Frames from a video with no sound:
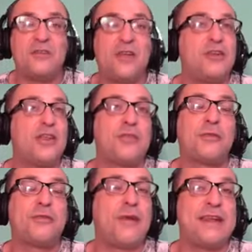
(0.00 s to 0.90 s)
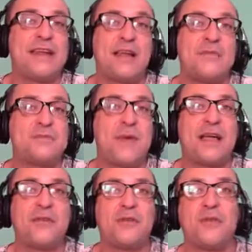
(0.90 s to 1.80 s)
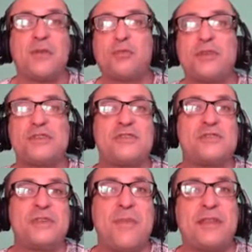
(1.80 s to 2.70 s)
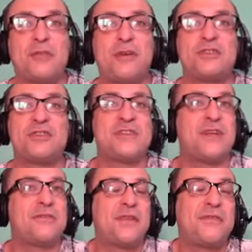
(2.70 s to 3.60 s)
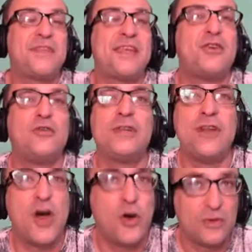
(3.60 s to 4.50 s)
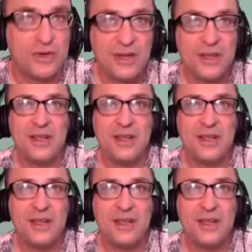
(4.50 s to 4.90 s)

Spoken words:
Another refrain that comes back of the prisoners he met, the Russians there, they had only known